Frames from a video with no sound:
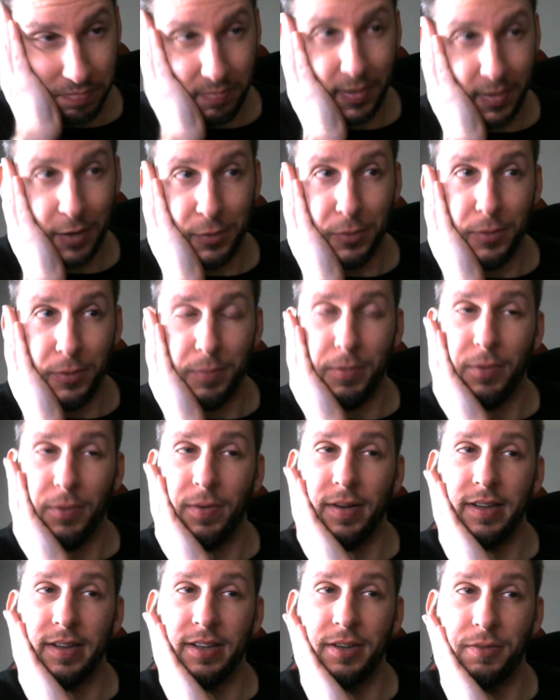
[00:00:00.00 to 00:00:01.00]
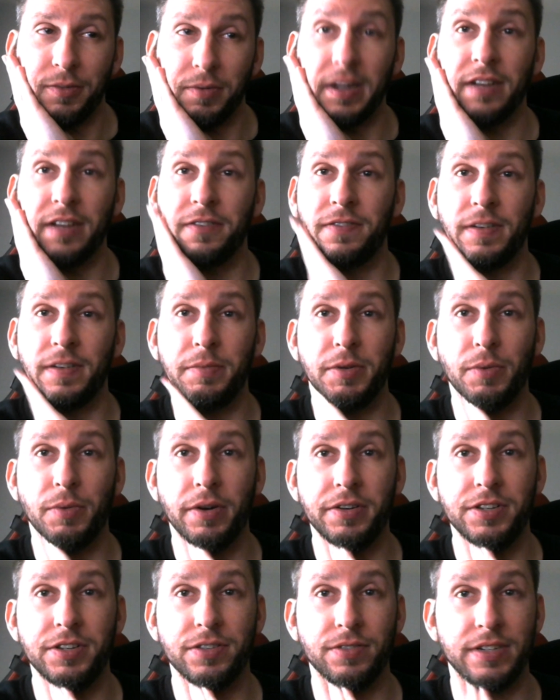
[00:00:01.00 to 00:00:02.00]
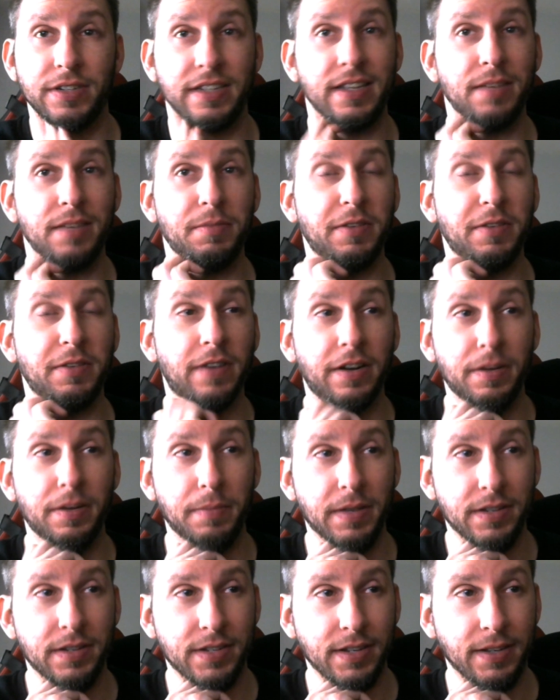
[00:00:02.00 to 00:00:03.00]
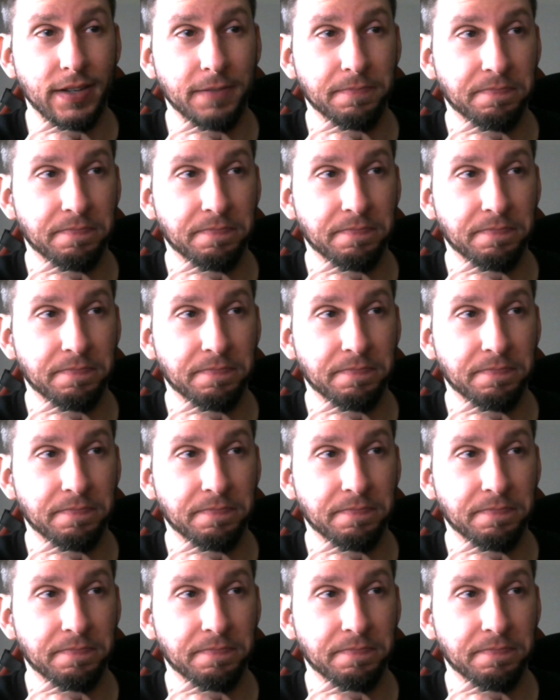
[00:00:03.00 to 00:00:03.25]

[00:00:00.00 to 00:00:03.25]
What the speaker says: Oh boy. Well, February is going to keep me very busy.